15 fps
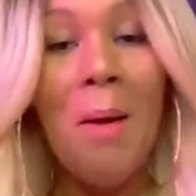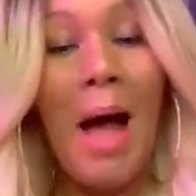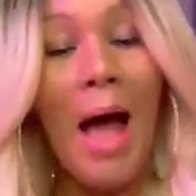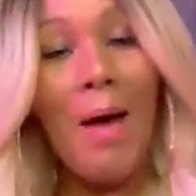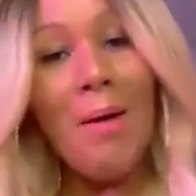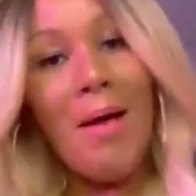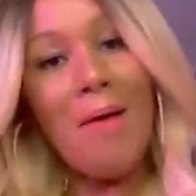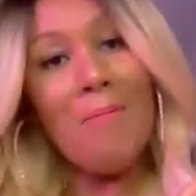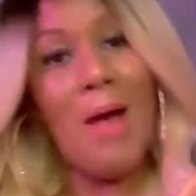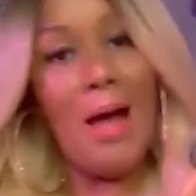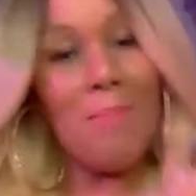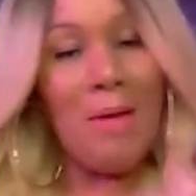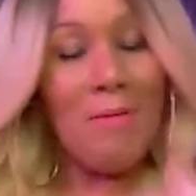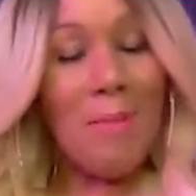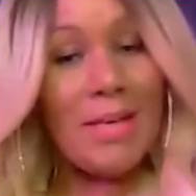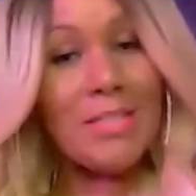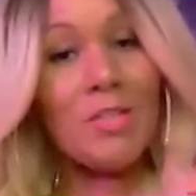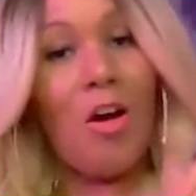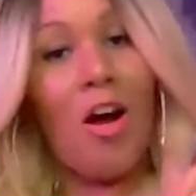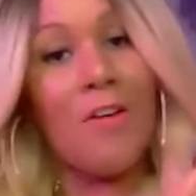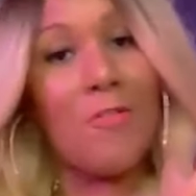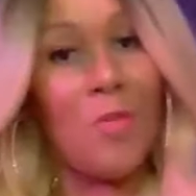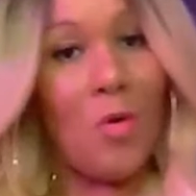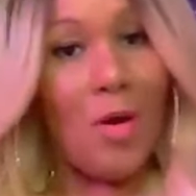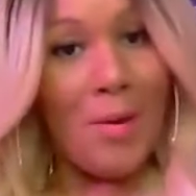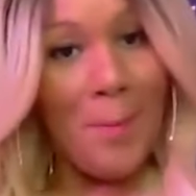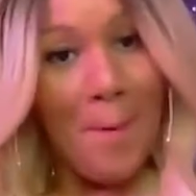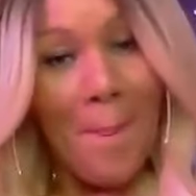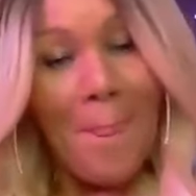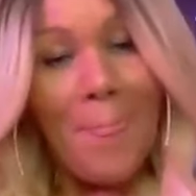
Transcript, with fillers: I be having my scarf on.